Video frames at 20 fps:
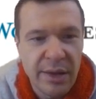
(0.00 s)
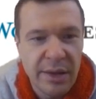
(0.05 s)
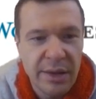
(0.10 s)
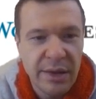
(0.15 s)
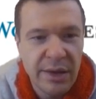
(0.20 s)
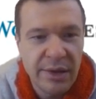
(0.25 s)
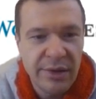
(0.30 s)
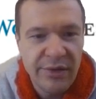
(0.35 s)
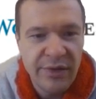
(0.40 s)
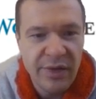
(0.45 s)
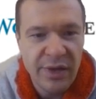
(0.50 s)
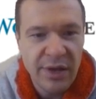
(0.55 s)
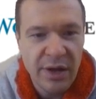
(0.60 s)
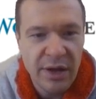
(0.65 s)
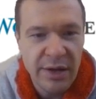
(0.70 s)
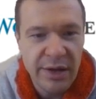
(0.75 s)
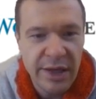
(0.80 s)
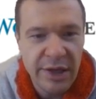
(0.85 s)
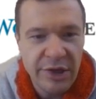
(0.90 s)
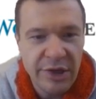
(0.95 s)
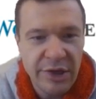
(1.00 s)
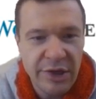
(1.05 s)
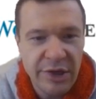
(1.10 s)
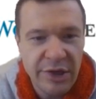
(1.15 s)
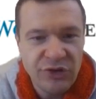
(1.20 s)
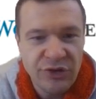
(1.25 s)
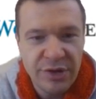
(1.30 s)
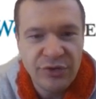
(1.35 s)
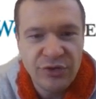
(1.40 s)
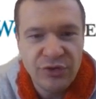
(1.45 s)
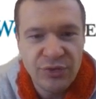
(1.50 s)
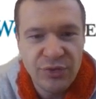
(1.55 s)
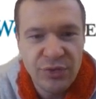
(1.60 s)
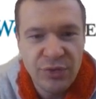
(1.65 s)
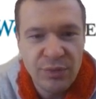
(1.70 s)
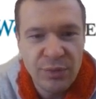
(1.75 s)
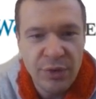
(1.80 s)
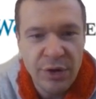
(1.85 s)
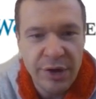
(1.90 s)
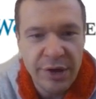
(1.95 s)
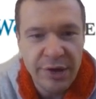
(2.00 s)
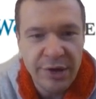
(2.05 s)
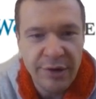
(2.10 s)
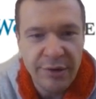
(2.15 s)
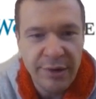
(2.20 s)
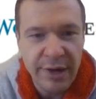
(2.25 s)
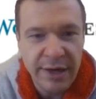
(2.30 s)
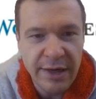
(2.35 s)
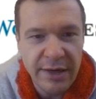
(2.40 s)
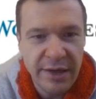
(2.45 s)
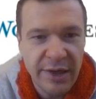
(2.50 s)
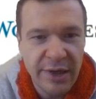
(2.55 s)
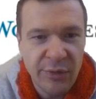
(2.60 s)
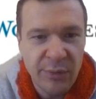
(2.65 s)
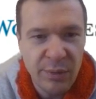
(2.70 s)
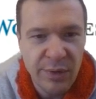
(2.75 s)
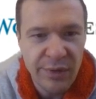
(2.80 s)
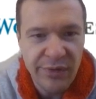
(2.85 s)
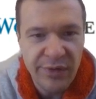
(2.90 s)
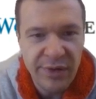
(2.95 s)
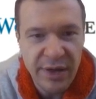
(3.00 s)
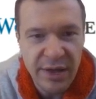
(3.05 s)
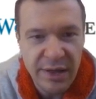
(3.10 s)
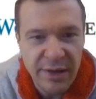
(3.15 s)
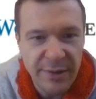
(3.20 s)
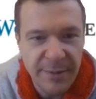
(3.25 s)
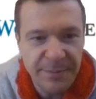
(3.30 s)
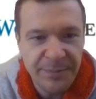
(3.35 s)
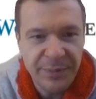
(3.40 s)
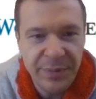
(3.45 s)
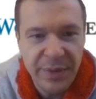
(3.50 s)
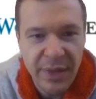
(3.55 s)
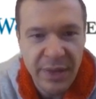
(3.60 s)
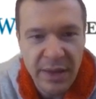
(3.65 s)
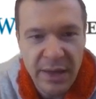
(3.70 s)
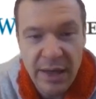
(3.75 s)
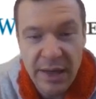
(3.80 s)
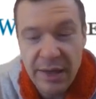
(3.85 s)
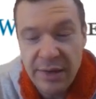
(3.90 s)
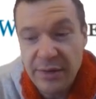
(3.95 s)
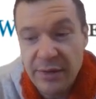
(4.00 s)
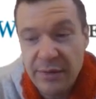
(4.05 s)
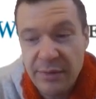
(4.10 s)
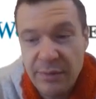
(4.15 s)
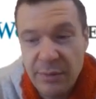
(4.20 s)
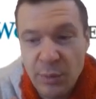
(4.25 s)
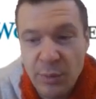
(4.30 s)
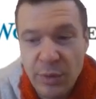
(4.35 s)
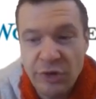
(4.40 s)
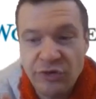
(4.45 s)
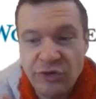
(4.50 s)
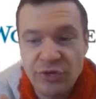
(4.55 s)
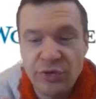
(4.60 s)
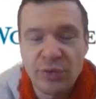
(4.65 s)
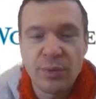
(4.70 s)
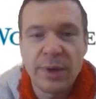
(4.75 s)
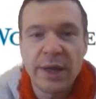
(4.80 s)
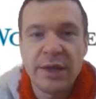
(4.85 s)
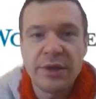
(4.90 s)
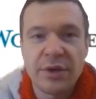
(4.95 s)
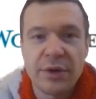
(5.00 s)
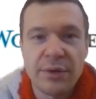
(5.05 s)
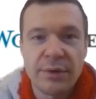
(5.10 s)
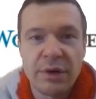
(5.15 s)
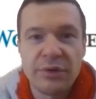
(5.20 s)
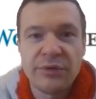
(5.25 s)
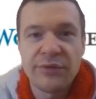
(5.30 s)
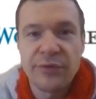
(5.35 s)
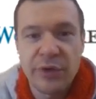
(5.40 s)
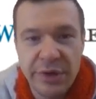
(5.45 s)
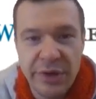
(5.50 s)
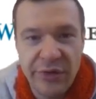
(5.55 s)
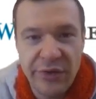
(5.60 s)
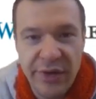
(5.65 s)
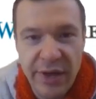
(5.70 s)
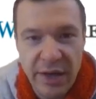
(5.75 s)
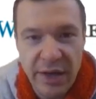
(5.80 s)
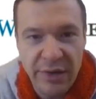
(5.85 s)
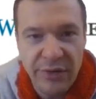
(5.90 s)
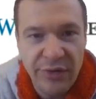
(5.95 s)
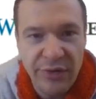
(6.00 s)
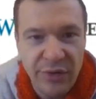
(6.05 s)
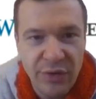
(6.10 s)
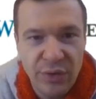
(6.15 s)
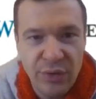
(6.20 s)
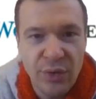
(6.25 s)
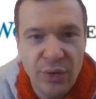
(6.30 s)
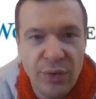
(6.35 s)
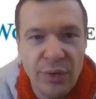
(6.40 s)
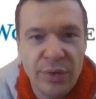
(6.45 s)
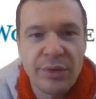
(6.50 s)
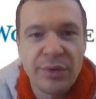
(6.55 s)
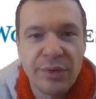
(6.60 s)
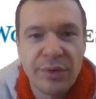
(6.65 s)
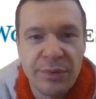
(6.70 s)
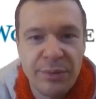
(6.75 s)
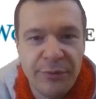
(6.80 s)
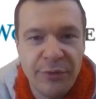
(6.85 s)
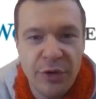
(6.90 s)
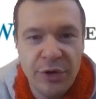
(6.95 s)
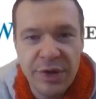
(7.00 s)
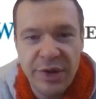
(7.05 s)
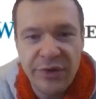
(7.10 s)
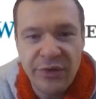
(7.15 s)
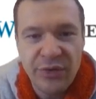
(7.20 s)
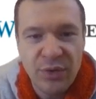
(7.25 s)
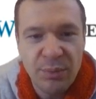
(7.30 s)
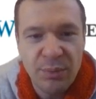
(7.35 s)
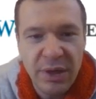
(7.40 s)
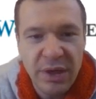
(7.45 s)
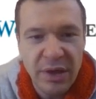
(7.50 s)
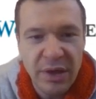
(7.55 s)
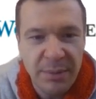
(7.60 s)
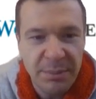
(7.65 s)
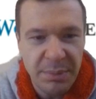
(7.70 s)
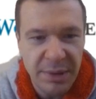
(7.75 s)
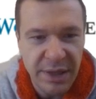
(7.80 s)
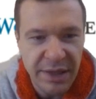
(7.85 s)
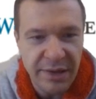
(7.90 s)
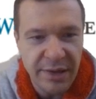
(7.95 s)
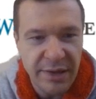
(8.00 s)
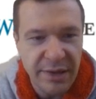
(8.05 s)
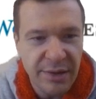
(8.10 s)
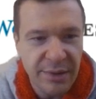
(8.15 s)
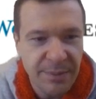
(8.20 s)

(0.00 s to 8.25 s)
installation should work correctly as we see it, and we should wait around forty seconds to for this to be completed.